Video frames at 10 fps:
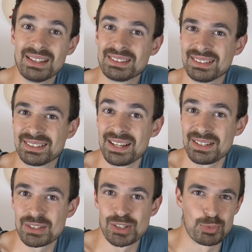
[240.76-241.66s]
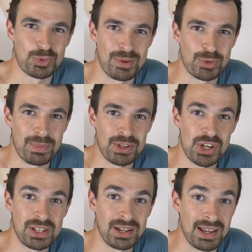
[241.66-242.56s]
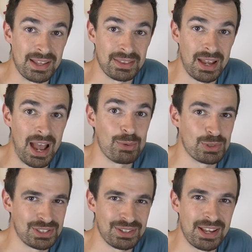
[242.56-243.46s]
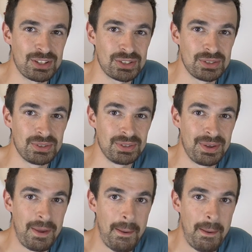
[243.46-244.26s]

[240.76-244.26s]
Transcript: Until then, subscribe to my channel, and I will see you again soon.